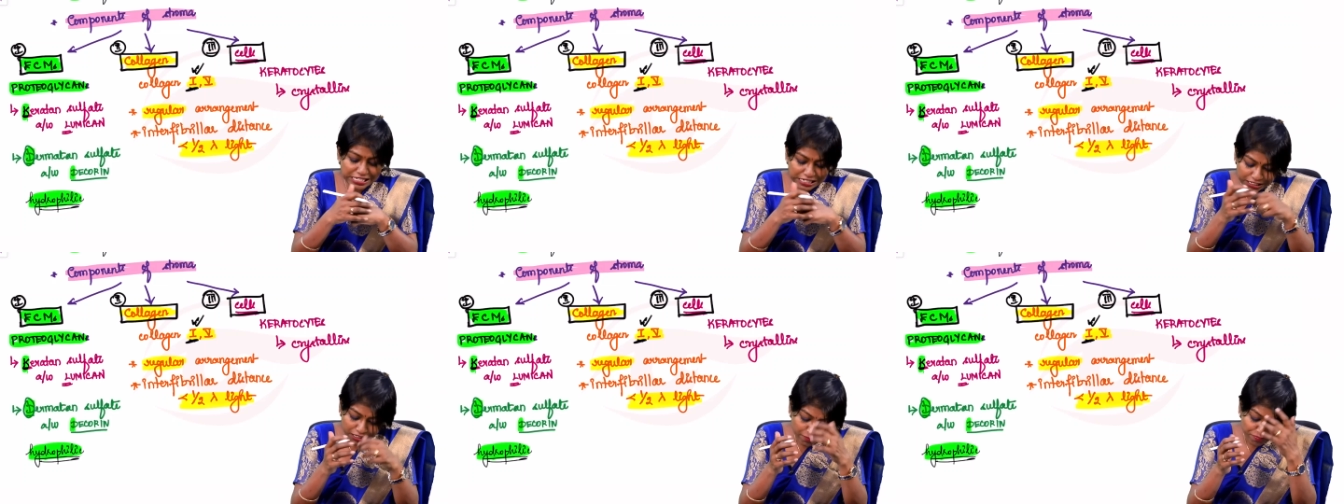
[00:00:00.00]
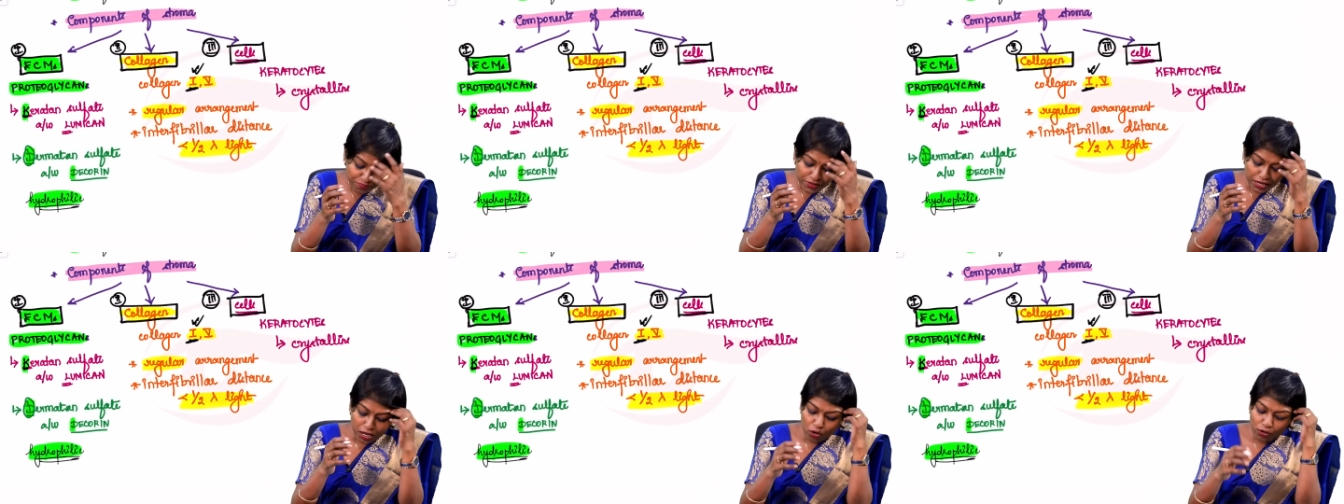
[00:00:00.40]
Is that clear?
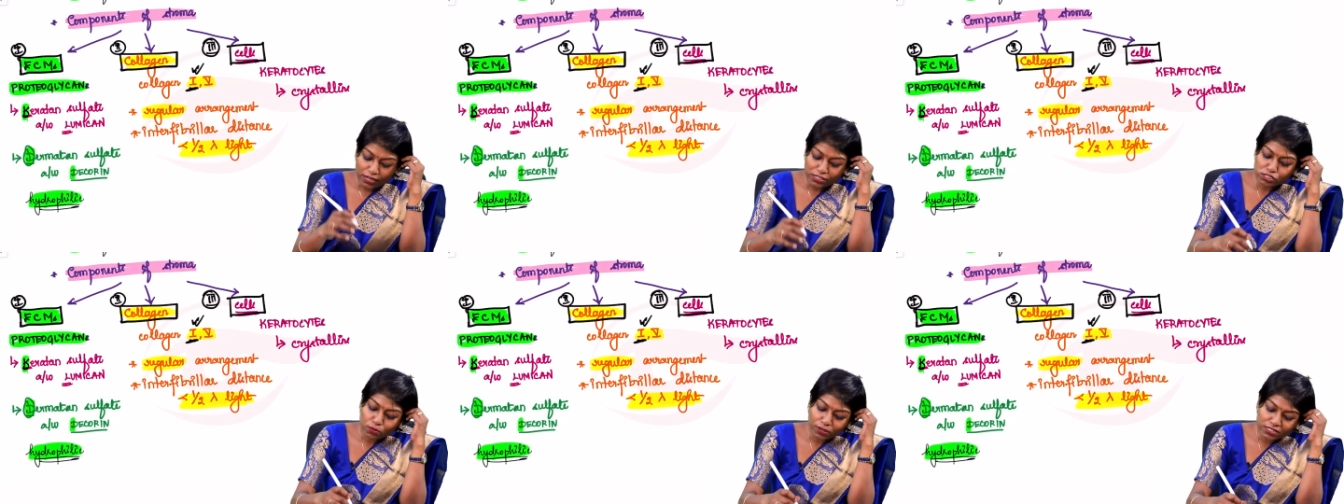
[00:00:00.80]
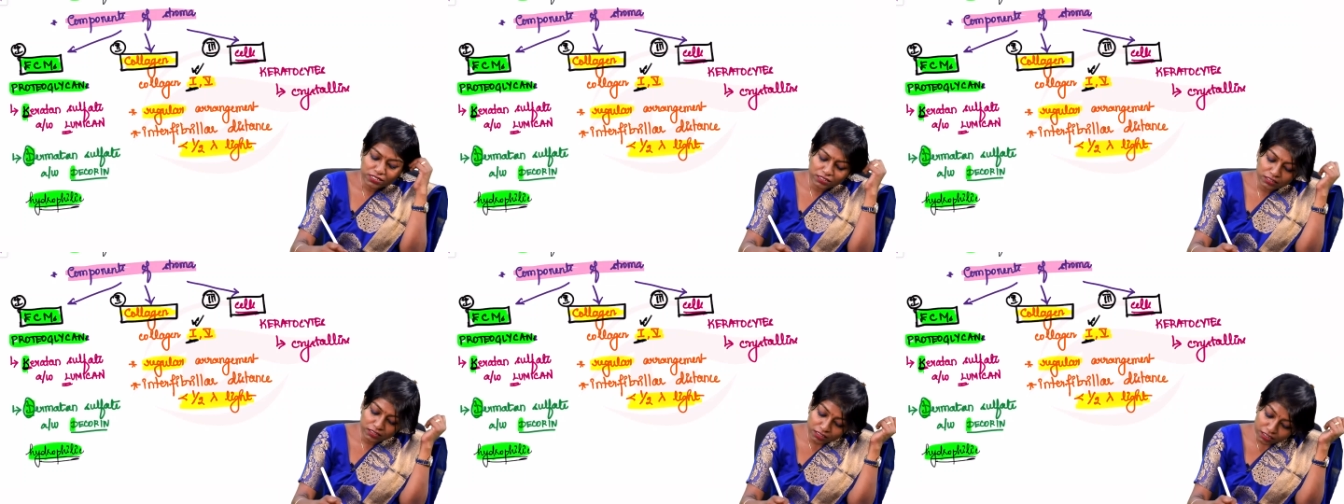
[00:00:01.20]
Okay. So what
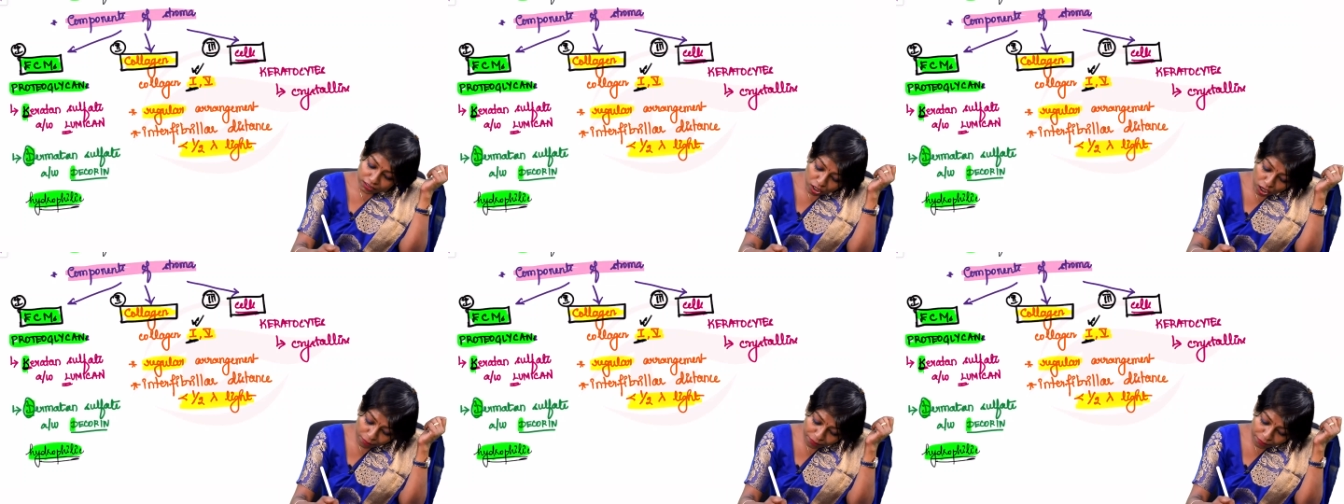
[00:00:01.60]
is the third